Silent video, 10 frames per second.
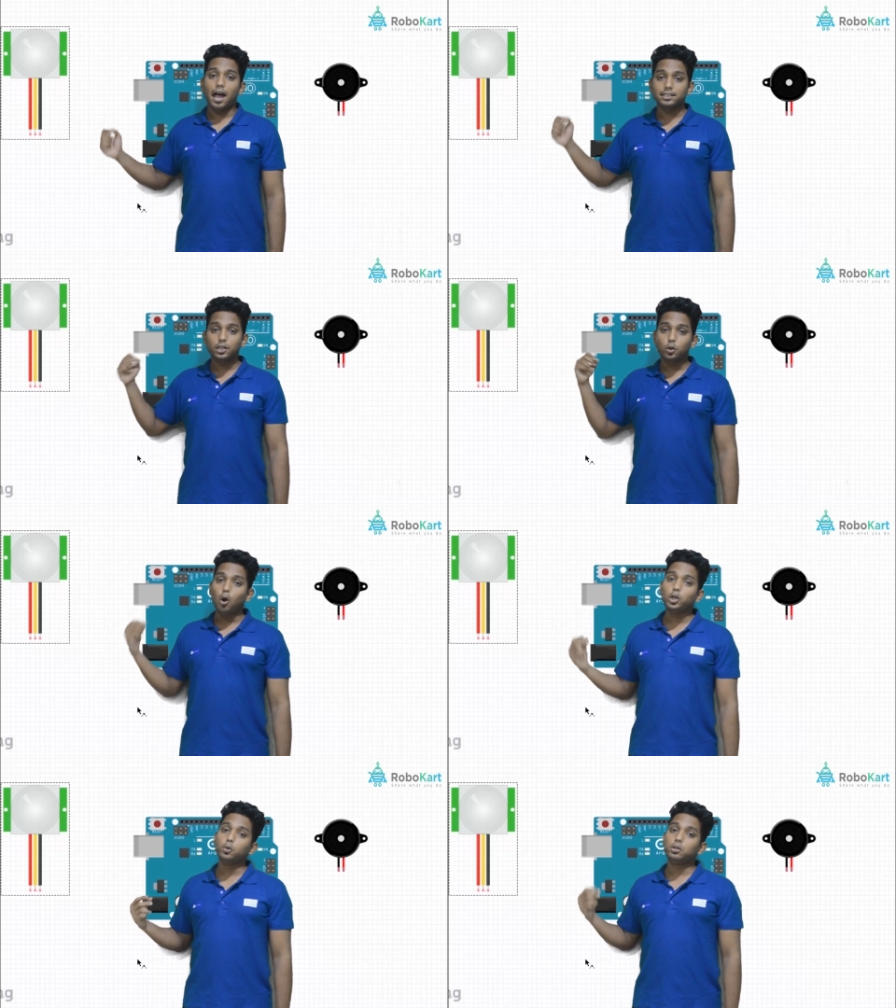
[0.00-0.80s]
As I
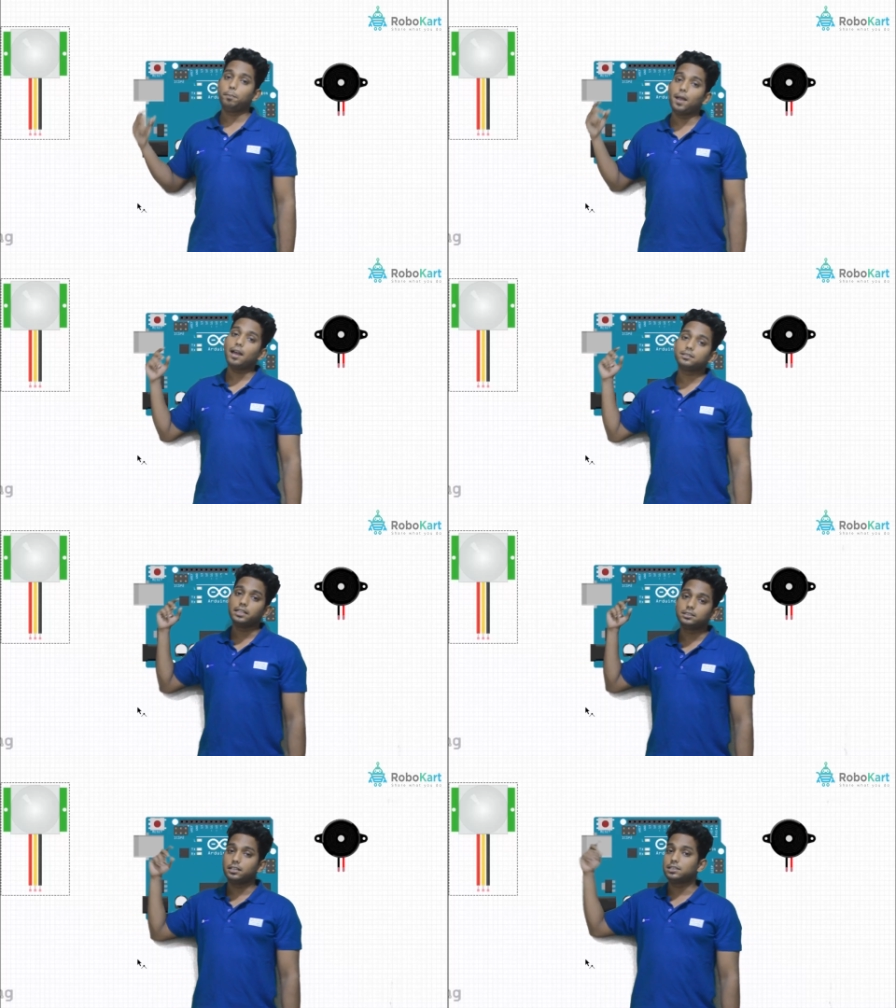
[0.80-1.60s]
told you, the PIR
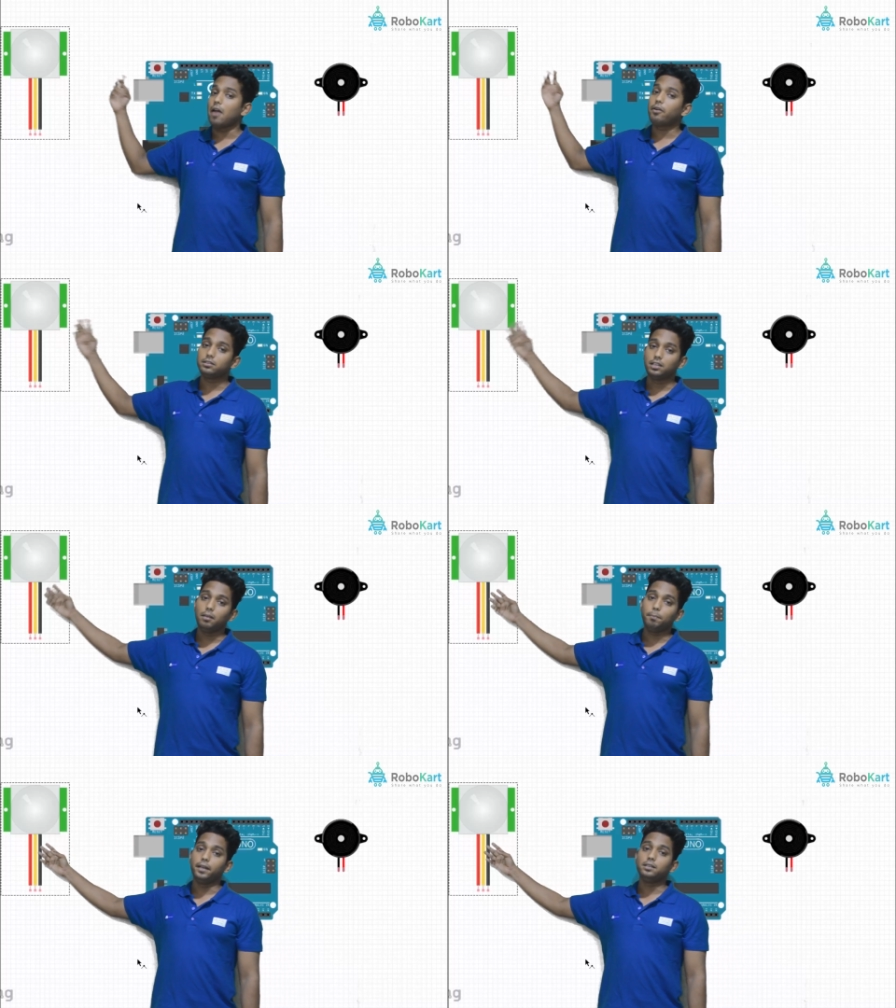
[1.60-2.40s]
sensor is having
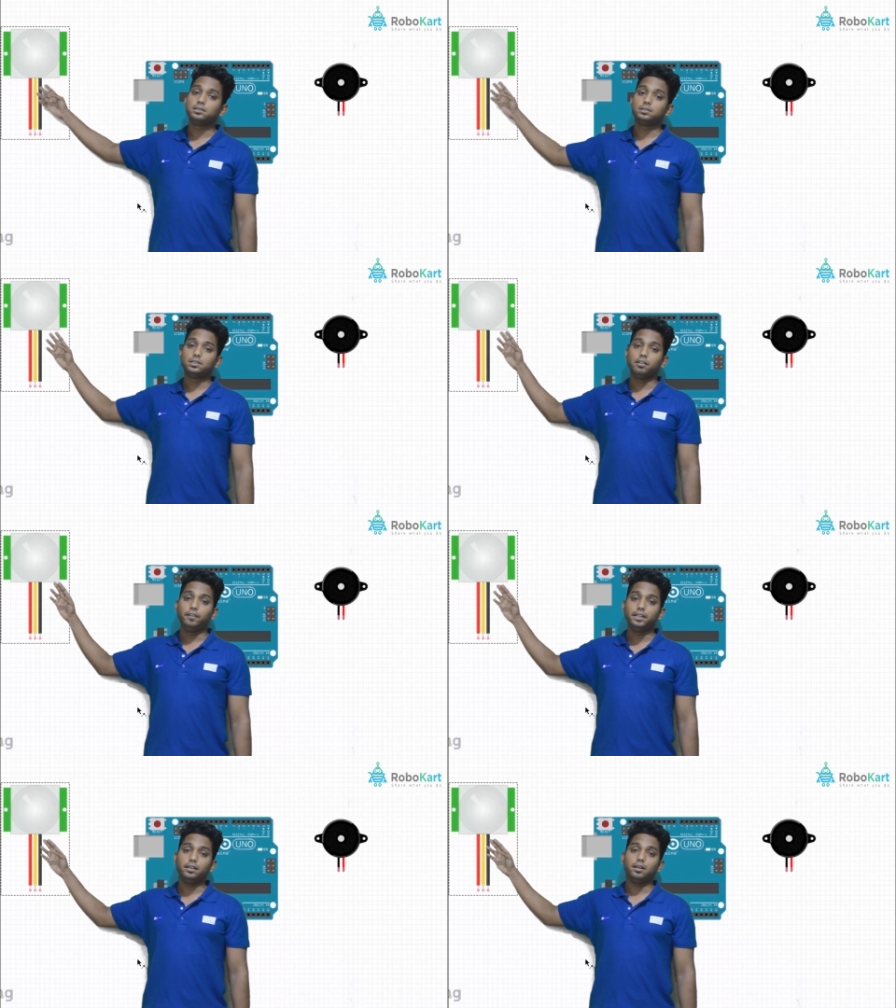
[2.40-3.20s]
three pins:
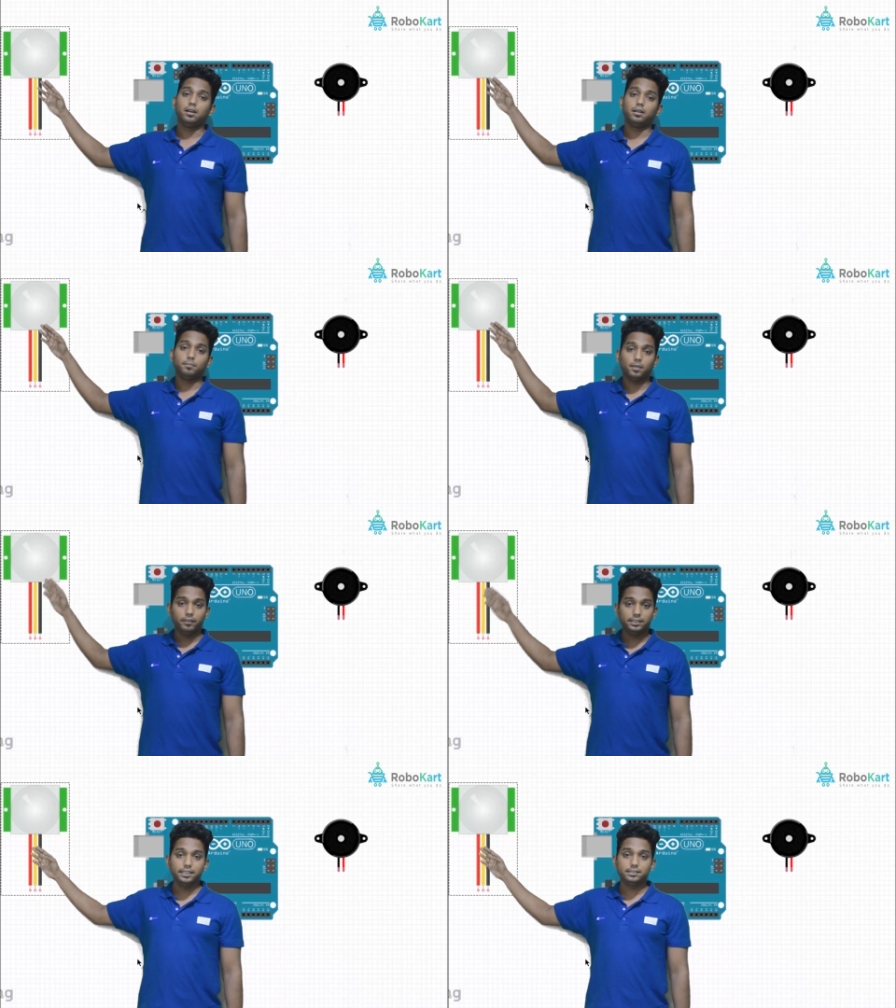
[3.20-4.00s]
the v, uh,
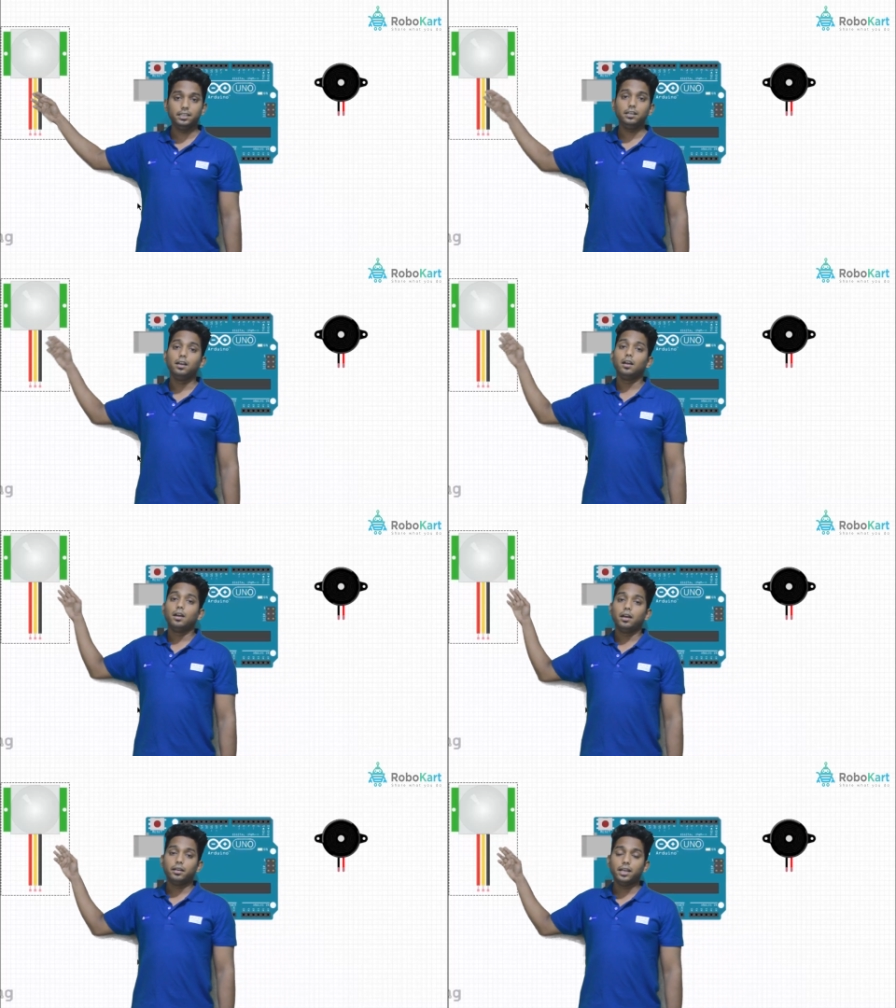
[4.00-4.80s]
VCC,
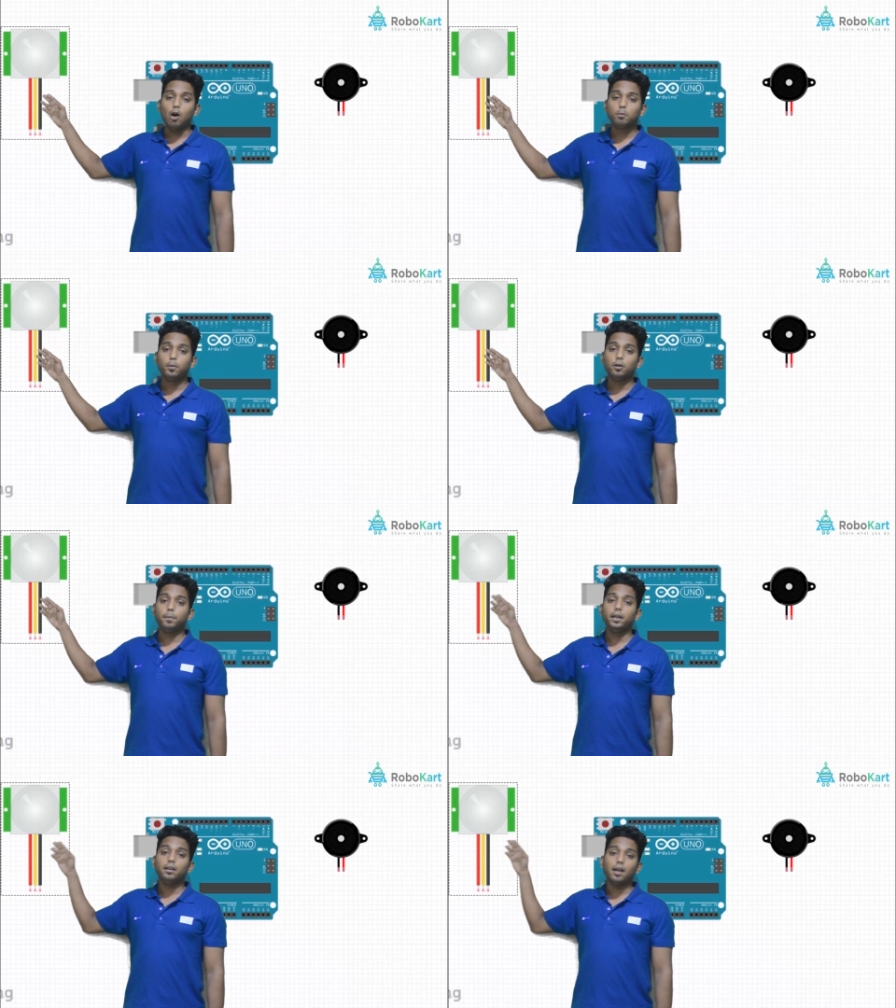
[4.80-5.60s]
the
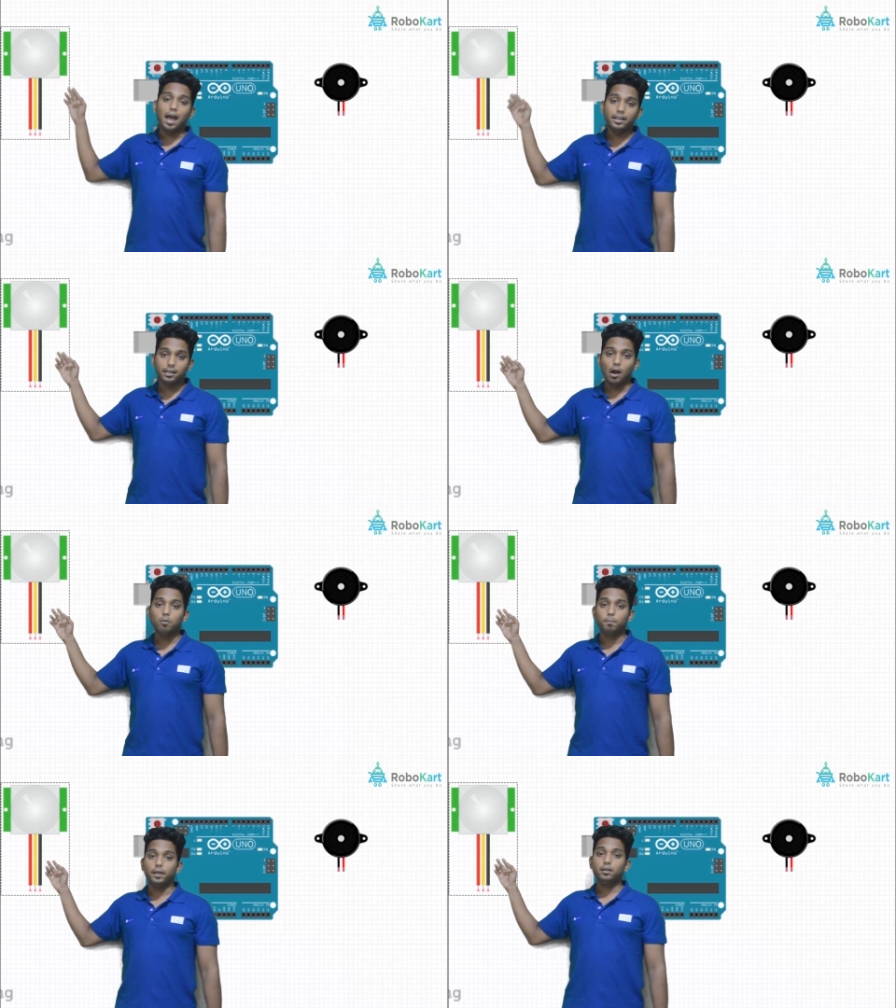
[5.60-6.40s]
output pin, and the
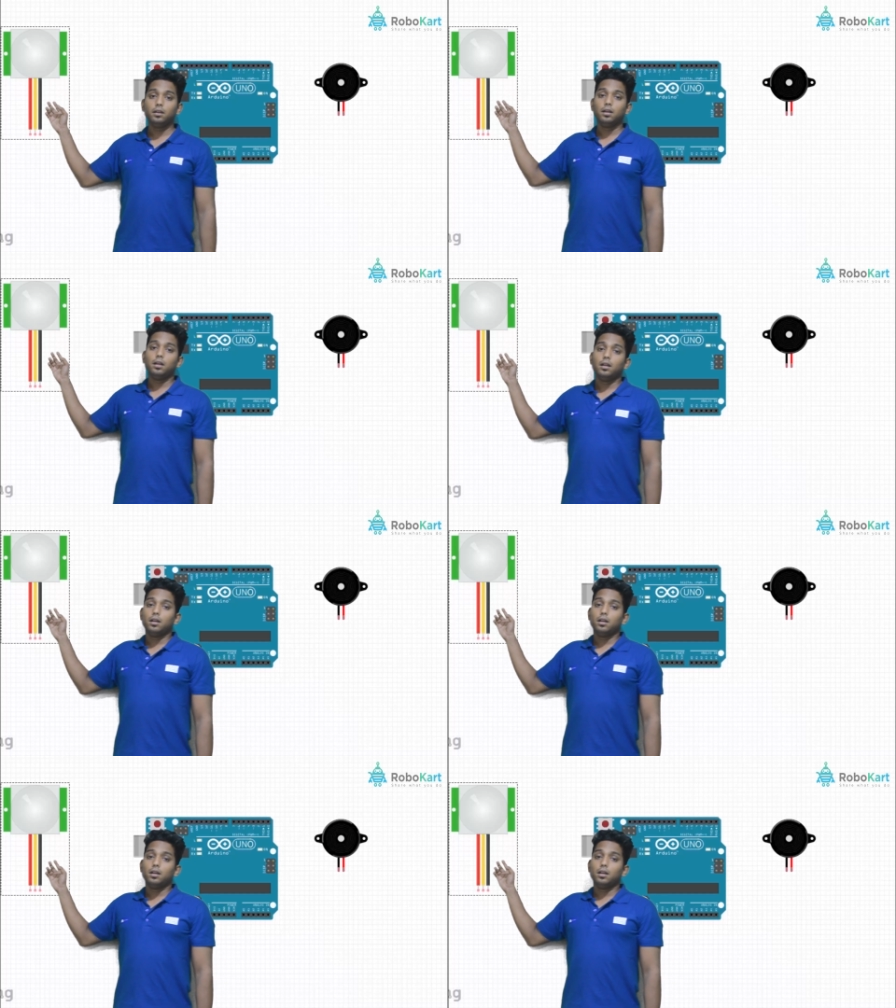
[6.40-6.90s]
ground pin.